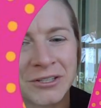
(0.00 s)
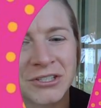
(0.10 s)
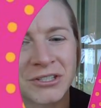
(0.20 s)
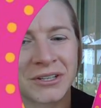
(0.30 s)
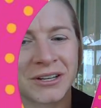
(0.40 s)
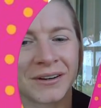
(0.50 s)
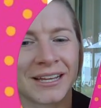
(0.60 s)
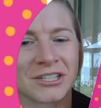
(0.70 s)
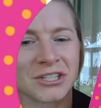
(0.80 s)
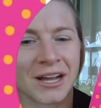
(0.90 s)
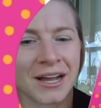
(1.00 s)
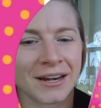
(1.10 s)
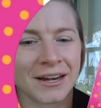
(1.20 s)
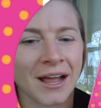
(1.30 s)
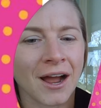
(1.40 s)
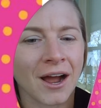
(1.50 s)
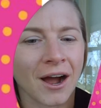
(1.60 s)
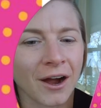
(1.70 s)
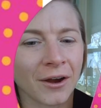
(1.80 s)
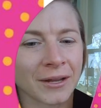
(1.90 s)
Jr. and John
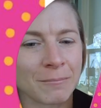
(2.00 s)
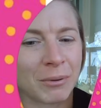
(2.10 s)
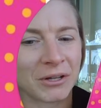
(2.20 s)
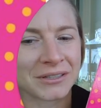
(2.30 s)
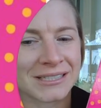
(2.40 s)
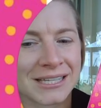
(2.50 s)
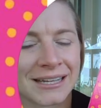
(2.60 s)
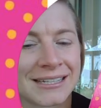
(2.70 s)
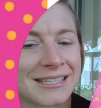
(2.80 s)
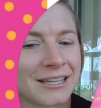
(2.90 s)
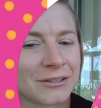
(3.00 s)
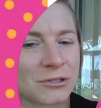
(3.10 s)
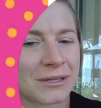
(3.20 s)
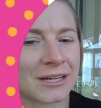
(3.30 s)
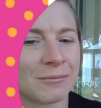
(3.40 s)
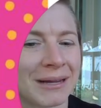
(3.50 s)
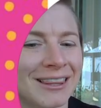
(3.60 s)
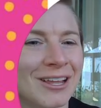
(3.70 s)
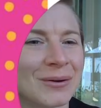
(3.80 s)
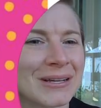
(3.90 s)
Archambault. It's illustrated by
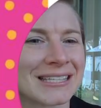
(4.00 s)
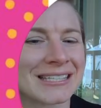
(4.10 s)
Lois